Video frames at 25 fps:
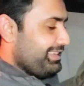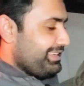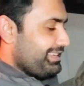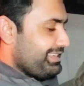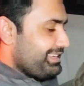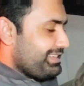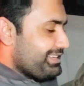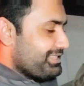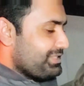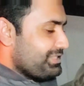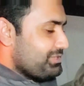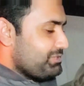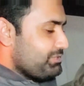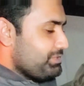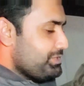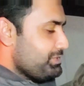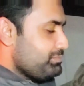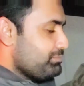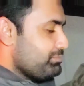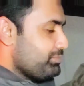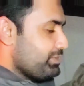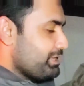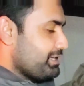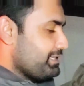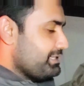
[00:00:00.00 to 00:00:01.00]
restaurant,
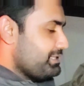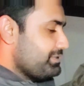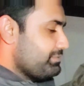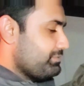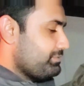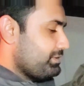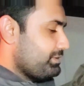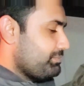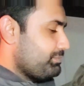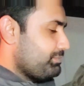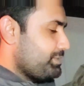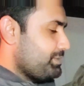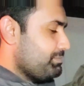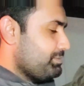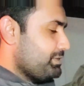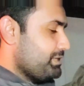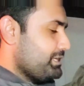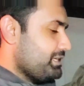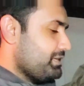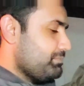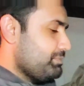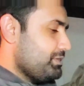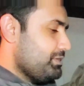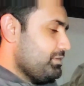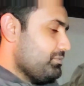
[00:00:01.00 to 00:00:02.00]
but for people
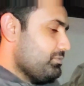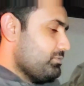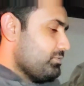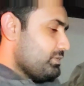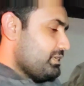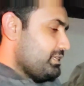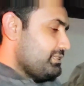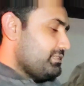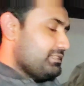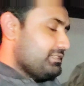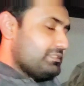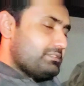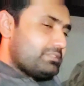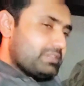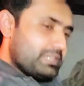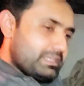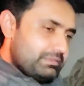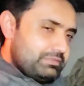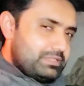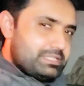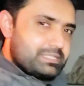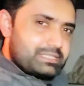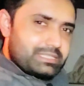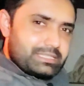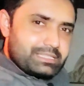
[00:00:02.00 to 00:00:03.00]
like me who are in the
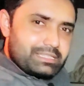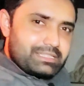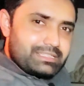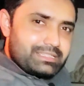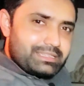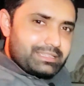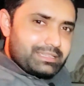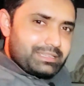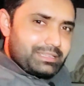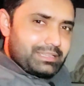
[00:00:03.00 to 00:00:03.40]
driving seat,